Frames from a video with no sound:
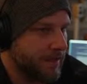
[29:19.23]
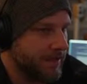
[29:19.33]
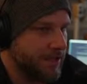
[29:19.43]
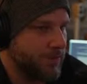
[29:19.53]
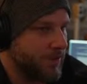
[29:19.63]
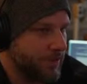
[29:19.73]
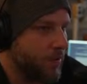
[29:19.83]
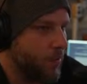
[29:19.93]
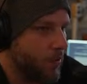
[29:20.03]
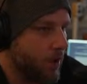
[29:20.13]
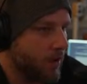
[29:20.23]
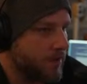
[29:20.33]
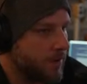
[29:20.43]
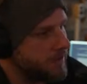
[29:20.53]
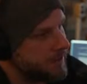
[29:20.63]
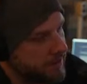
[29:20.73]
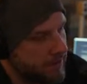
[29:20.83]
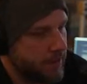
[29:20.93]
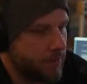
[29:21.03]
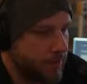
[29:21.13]
it just wasn't going to work. So I was like,
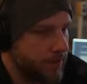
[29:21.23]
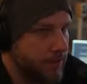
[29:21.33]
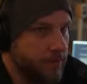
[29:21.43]
okay, what do we do?